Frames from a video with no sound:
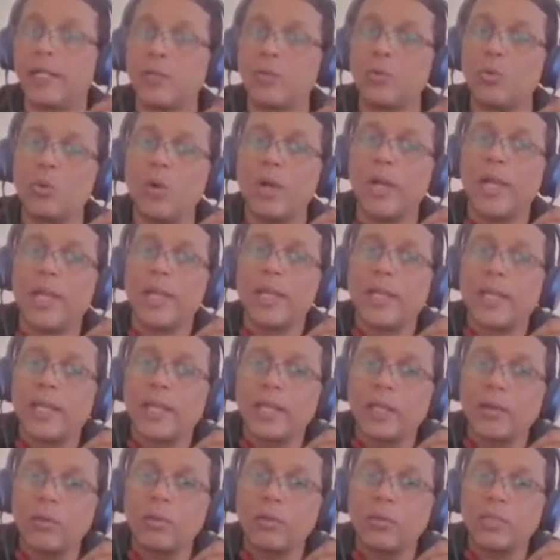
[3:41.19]
2,
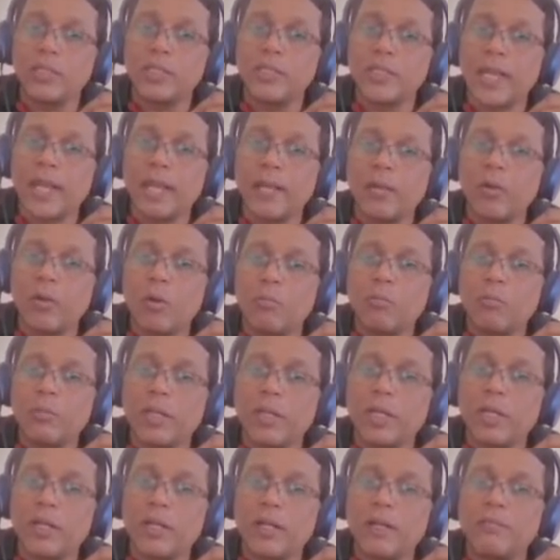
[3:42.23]
give the sign of
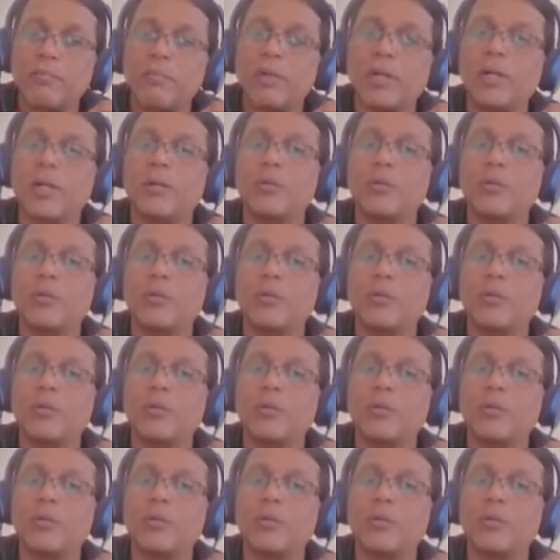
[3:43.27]
bigger number to the